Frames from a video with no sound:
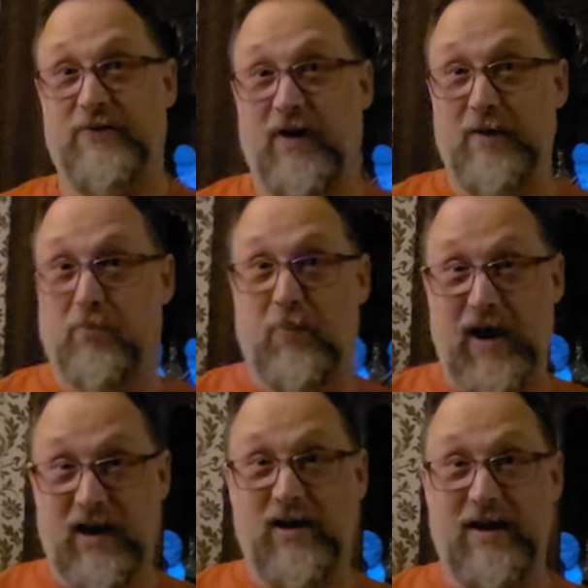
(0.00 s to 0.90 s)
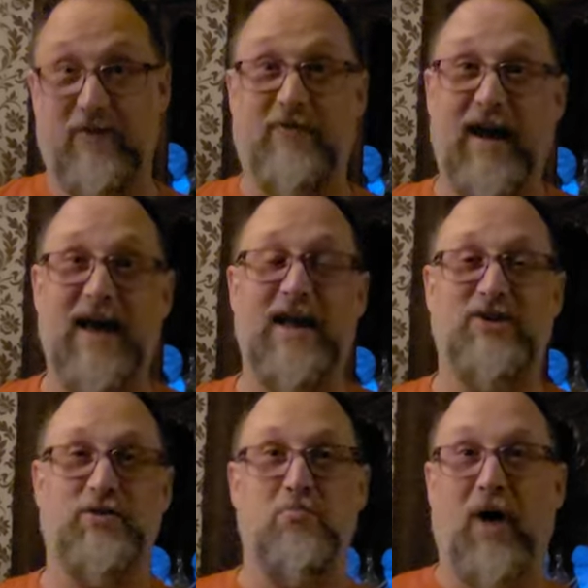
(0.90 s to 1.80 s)
If I paid, if, if I had to
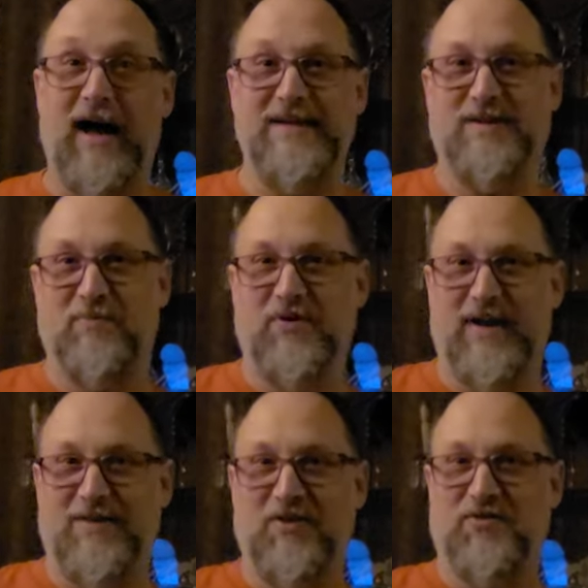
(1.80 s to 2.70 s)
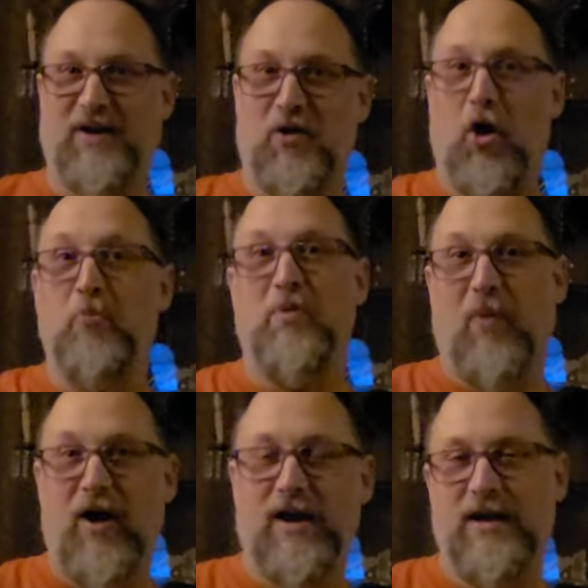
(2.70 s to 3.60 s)
actually buy something like this, like on the
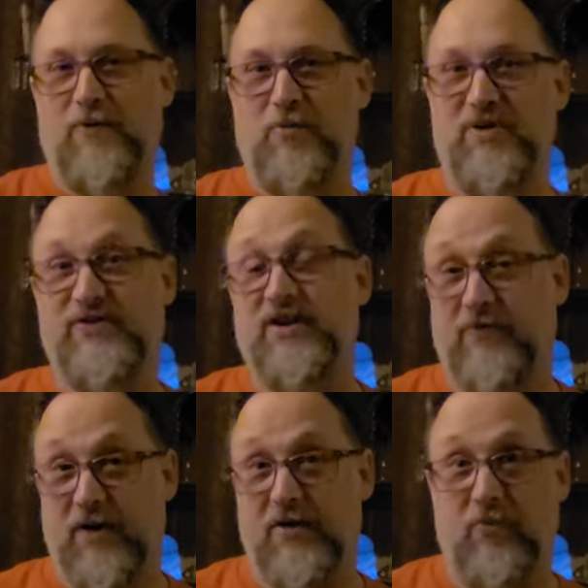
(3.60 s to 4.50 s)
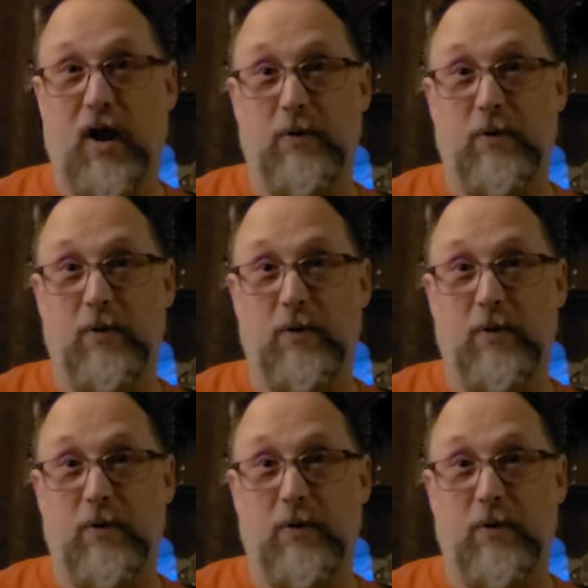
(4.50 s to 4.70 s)
open market, it would be six figures